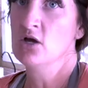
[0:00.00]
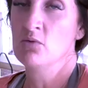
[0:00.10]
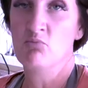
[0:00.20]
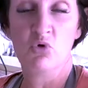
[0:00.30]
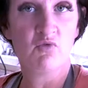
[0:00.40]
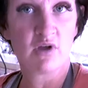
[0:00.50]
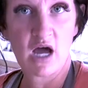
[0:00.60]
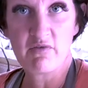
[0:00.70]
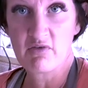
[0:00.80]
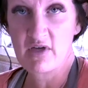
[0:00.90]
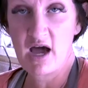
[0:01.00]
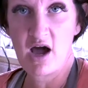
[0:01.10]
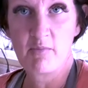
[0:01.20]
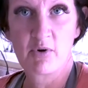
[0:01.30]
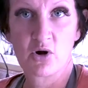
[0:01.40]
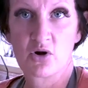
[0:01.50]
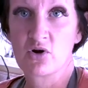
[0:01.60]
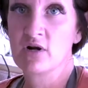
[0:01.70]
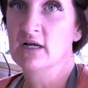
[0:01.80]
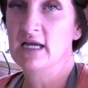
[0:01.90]
move it off of the hot
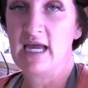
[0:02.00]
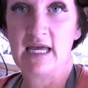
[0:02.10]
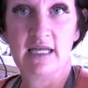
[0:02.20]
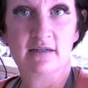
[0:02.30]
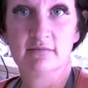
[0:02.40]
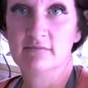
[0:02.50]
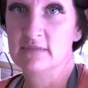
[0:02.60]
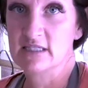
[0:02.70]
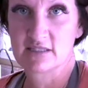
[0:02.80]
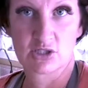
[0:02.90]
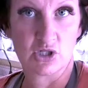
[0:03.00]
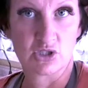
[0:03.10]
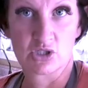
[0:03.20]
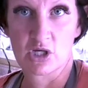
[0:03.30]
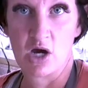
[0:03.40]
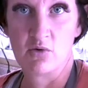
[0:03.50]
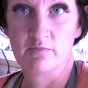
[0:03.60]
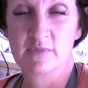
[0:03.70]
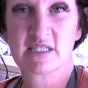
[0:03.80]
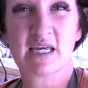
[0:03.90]
burner, and it's good to go.
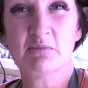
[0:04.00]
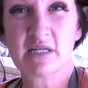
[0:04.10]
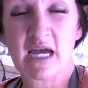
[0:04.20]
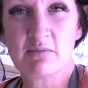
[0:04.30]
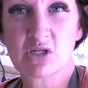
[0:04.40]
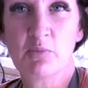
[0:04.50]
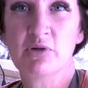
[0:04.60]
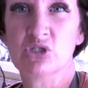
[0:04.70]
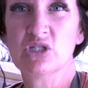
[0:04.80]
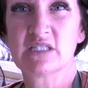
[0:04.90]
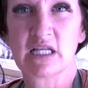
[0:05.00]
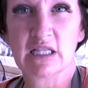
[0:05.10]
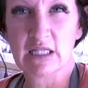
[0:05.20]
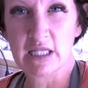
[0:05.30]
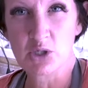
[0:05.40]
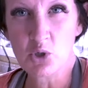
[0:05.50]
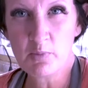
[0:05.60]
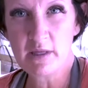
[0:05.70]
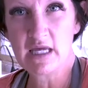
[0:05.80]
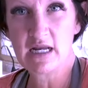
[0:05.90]
Sometimes I'll put just a little
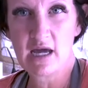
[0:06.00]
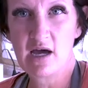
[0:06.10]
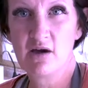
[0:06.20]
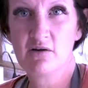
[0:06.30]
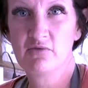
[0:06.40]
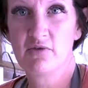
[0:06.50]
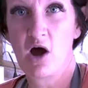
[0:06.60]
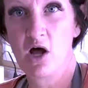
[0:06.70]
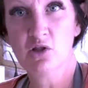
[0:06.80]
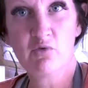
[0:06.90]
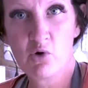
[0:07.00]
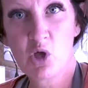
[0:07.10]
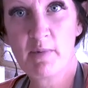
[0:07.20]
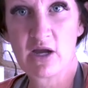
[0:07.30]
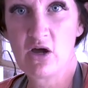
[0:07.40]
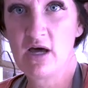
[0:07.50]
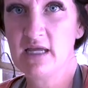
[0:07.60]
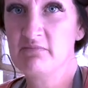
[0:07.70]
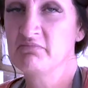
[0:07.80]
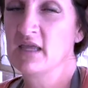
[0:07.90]
bit of olive oil back on
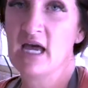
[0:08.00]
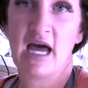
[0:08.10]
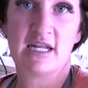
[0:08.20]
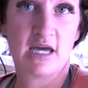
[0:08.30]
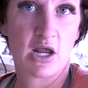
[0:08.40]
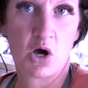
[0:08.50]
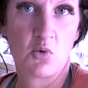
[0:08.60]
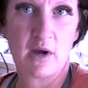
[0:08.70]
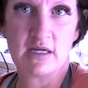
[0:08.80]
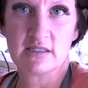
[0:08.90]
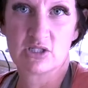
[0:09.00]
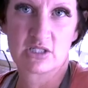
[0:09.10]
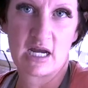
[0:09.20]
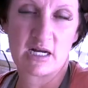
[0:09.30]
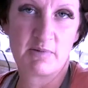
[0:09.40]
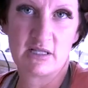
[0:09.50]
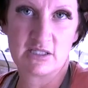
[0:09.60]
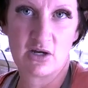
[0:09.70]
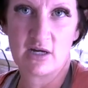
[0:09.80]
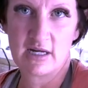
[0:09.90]
it. Not always, just kind of depends
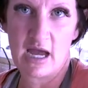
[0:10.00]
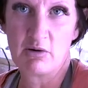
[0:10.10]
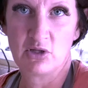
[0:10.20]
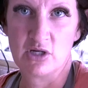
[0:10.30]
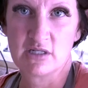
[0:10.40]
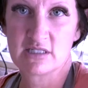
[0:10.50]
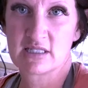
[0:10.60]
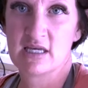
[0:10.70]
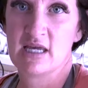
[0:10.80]
on how it looks.